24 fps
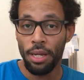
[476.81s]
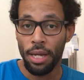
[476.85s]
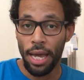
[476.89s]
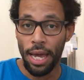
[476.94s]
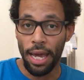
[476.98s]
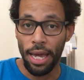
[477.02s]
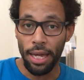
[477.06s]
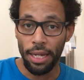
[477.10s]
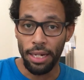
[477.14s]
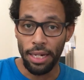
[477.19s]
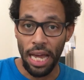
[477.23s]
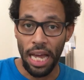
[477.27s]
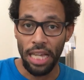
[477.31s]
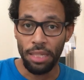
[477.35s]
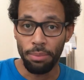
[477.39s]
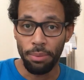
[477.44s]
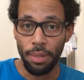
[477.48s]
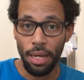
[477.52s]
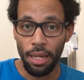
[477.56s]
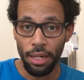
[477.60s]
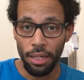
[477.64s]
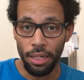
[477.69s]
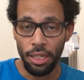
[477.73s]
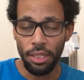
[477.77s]
And last but
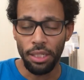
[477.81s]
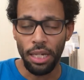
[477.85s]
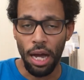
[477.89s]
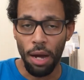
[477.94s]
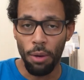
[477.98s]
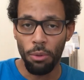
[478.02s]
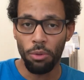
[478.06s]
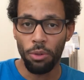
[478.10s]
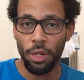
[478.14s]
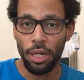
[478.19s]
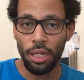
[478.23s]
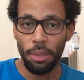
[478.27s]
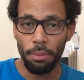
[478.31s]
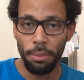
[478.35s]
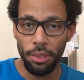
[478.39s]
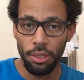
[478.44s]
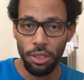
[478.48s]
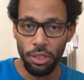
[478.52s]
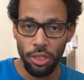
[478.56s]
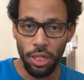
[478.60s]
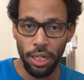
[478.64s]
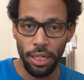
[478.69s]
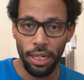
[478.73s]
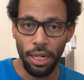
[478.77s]
not least, I would recommend
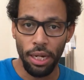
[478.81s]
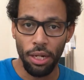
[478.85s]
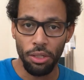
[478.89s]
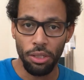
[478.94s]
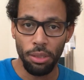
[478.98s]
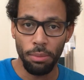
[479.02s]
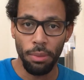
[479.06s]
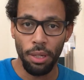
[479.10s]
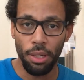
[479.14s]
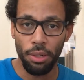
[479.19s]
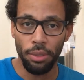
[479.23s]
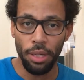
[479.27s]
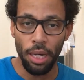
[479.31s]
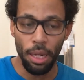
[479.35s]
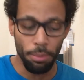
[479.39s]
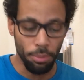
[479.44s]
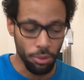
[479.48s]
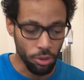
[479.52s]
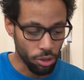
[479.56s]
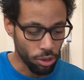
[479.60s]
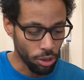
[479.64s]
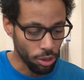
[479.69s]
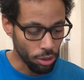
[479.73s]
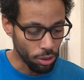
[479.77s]
to check out some other
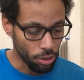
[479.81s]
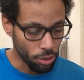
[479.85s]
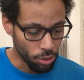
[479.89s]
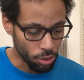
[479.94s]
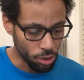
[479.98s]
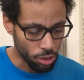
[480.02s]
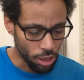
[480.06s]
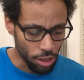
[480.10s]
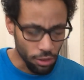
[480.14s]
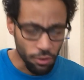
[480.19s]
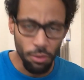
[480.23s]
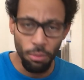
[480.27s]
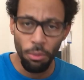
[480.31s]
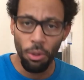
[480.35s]
episodes just for